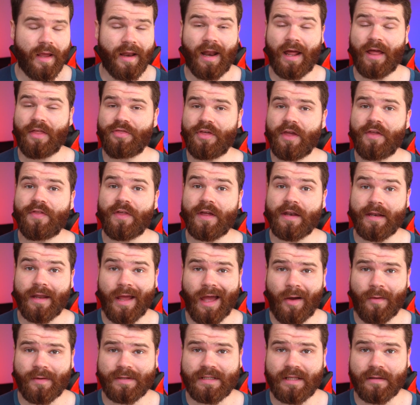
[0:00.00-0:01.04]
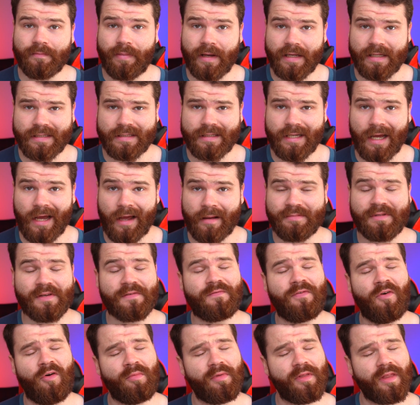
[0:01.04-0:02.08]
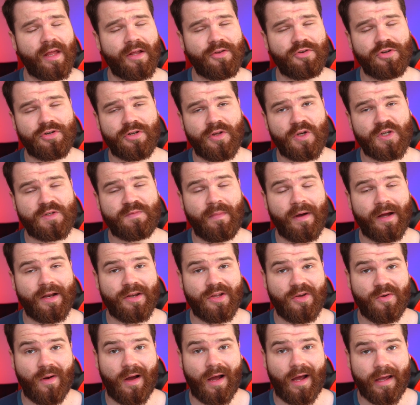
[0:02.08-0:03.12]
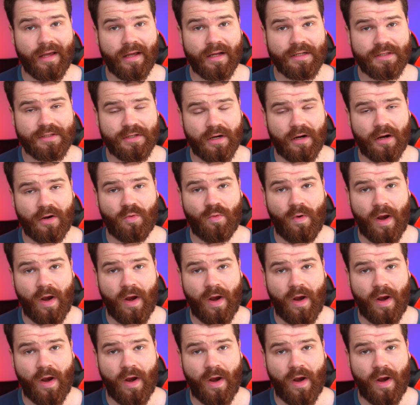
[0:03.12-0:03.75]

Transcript: And I think that now is the best time to formally introduce my new IkeGuitar